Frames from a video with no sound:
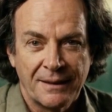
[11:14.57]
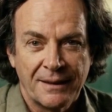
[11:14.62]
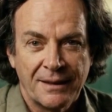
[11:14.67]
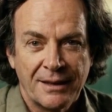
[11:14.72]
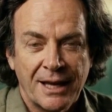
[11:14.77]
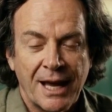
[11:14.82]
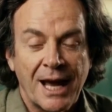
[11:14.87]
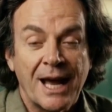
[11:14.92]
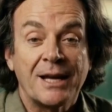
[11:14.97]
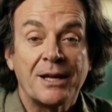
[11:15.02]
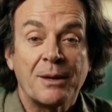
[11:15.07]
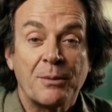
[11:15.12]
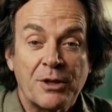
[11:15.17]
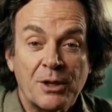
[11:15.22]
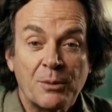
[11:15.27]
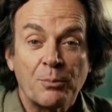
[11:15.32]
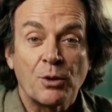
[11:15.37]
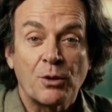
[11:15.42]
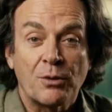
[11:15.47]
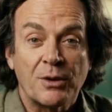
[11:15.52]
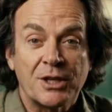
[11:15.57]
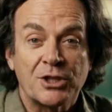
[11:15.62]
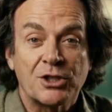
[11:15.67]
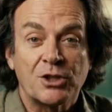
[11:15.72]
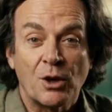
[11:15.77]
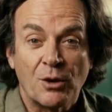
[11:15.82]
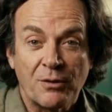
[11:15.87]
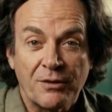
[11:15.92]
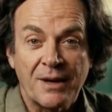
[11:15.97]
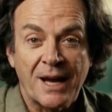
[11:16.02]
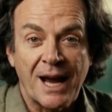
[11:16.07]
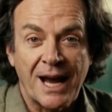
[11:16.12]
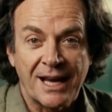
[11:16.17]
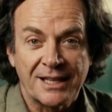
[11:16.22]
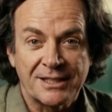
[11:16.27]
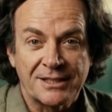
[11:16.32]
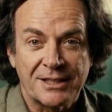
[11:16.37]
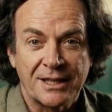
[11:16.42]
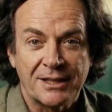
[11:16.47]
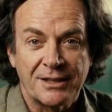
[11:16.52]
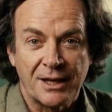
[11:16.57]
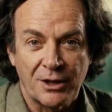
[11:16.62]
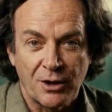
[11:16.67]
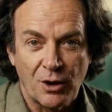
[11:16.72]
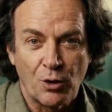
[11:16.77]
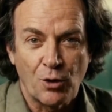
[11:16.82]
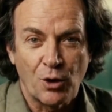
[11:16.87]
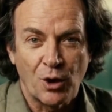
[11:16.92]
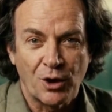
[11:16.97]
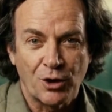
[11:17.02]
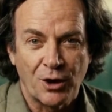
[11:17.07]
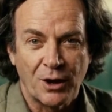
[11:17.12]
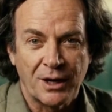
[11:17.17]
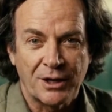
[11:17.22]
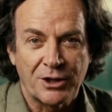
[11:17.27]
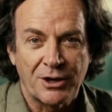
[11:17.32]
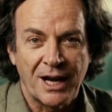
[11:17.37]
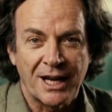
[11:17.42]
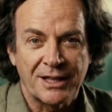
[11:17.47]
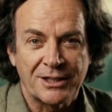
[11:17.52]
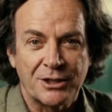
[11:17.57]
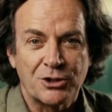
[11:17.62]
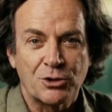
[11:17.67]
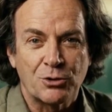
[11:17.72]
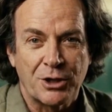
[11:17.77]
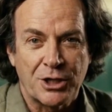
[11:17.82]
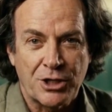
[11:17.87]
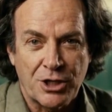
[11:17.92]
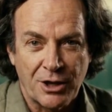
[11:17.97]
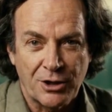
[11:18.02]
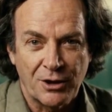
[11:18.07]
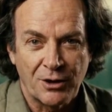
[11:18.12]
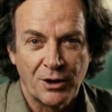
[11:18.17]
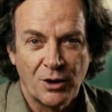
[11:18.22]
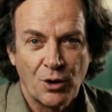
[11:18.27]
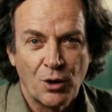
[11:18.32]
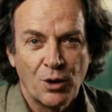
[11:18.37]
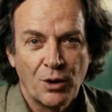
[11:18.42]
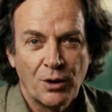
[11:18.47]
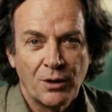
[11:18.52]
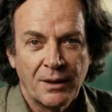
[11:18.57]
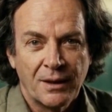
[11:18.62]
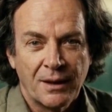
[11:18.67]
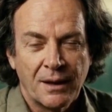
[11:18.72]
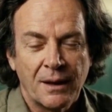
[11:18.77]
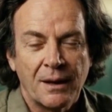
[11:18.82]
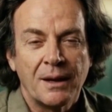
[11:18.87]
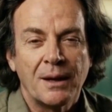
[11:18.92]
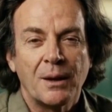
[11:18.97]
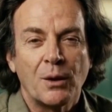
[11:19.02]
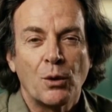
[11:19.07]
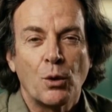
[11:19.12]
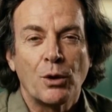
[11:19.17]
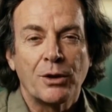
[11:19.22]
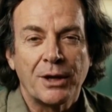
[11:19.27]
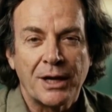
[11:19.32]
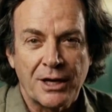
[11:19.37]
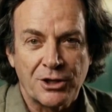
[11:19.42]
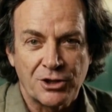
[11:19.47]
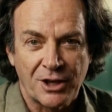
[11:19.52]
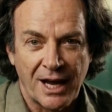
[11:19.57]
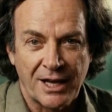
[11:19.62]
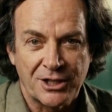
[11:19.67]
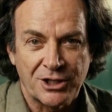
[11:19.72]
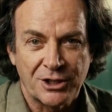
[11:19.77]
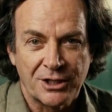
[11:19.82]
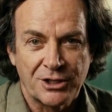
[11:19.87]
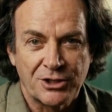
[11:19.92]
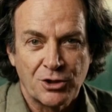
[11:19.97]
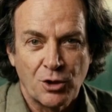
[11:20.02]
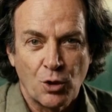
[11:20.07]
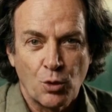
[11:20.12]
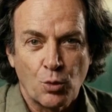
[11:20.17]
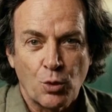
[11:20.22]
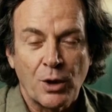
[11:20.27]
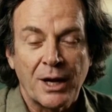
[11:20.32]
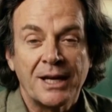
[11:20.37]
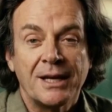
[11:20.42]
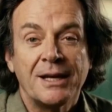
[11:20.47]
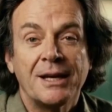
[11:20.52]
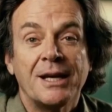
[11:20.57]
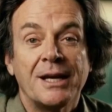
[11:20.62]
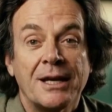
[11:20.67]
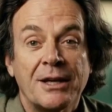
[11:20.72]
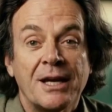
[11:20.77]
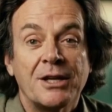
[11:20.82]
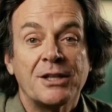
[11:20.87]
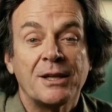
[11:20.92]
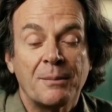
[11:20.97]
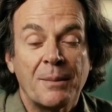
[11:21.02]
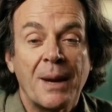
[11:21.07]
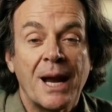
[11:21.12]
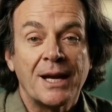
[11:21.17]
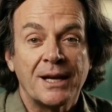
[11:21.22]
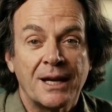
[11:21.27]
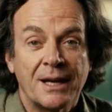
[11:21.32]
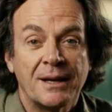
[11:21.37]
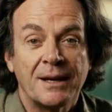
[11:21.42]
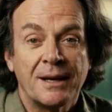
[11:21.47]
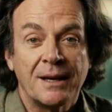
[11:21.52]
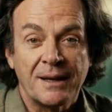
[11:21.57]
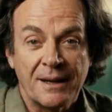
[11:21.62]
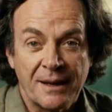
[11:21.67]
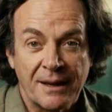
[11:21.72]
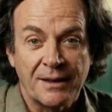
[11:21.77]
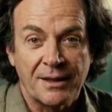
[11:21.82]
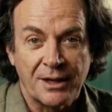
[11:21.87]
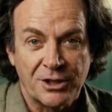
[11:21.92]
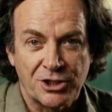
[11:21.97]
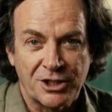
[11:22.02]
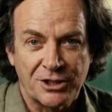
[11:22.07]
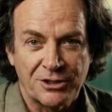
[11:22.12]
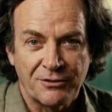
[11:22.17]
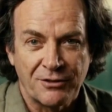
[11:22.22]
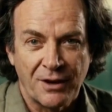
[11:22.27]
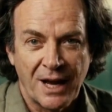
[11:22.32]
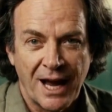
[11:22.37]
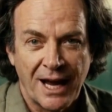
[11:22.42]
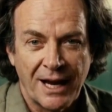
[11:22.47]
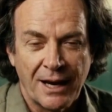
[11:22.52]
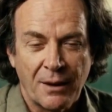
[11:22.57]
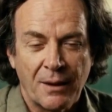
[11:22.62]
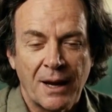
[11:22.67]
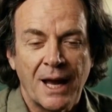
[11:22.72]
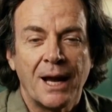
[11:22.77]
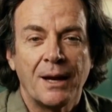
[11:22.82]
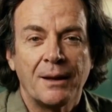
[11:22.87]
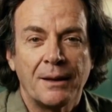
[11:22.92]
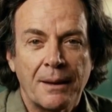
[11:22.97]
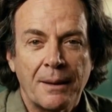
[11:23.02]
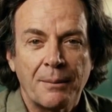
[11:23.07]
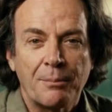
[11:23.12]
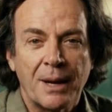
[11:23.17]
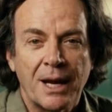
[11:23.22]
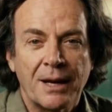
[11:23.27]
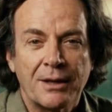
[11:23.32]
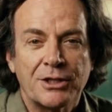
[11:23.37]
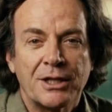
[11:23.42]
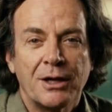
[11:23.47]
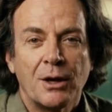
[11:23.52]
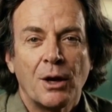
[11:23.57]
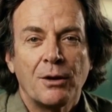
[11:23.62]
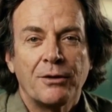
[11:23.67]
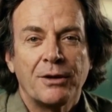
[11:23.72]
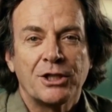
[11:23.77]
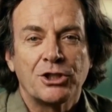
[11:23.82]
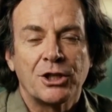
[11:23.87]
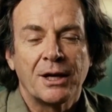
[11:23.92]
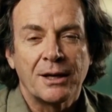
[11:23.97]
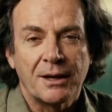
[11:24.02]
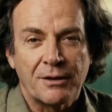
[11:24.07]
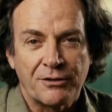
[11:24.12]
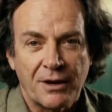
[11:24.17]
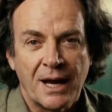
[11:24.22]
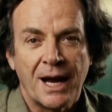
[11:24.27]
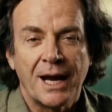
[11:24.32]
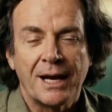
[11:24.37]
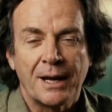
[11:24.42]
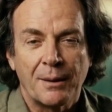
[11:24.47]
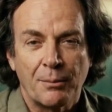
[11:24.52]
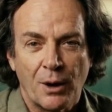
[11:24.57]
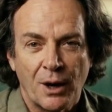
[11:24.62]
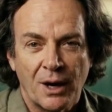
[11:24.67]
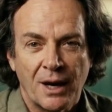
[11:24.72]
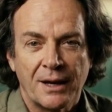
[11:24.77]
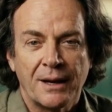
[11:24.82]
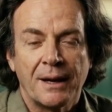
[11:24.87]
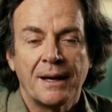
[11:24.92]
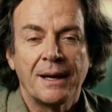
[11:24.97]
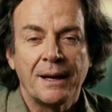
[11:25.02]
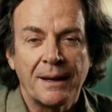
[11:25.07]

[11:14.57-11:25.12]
The atoms are moving so fast that they're no longer attracted to each other at all, or the attraction is so weak that it doesn't matter. They're just flying around, bouncing off each other, flying apart.